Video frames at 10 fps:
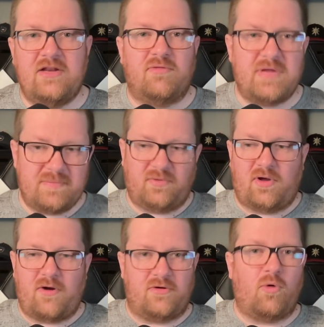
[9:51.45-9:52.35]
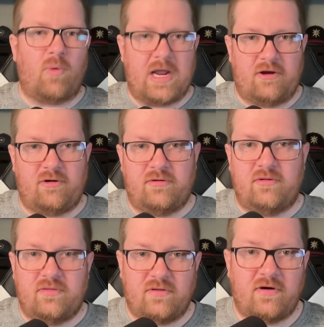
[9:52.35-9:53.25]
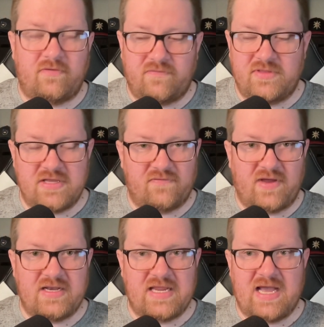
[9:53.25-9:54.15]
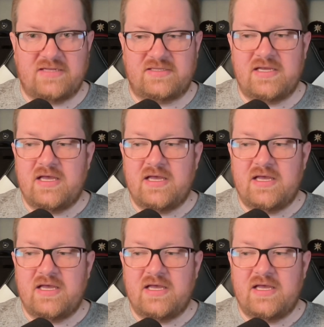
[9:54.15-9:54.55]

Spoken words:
People aren't aware of the event yet.